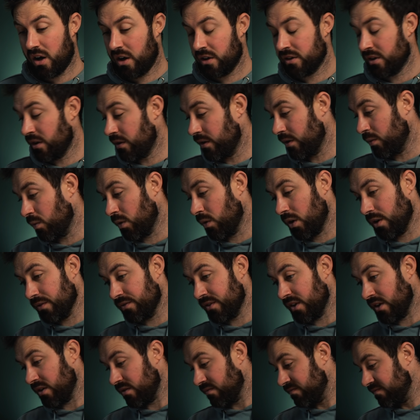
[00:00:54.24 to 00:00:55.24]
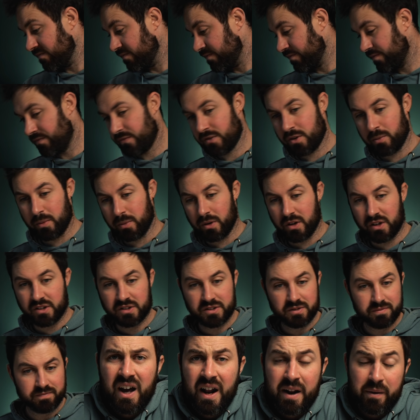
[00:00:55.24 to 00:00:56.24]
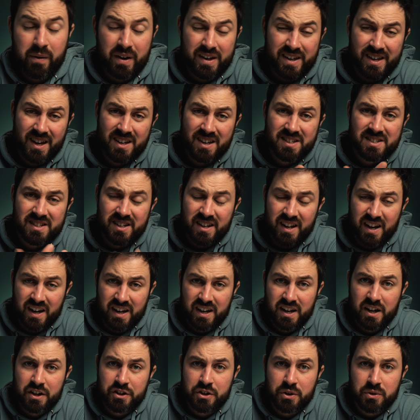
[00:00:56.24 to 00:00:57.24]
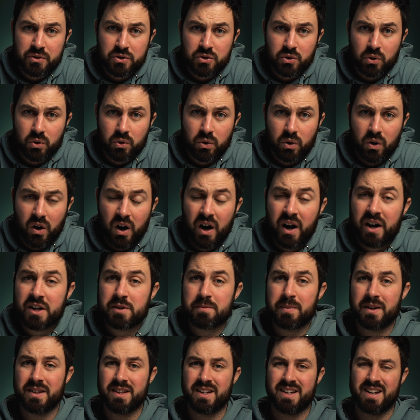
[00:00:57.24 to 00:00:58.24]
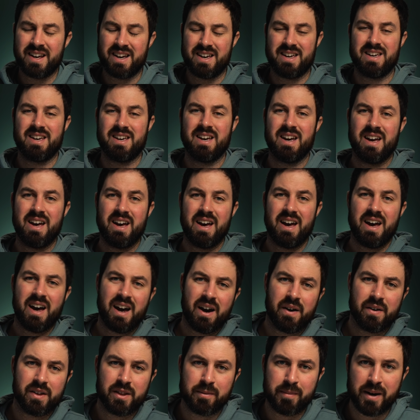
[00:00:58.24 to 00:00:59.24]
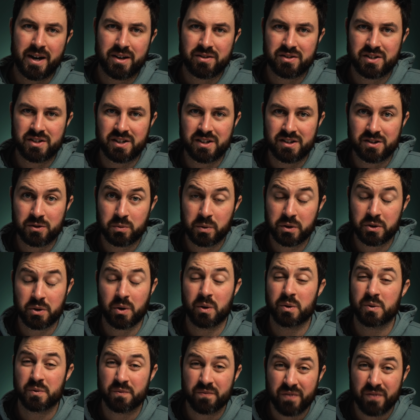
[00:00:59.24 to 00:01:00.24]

I don't know what I've done, to be honest. Anyway, yesterday, as you saw, I spent the day out in the mountains, which I was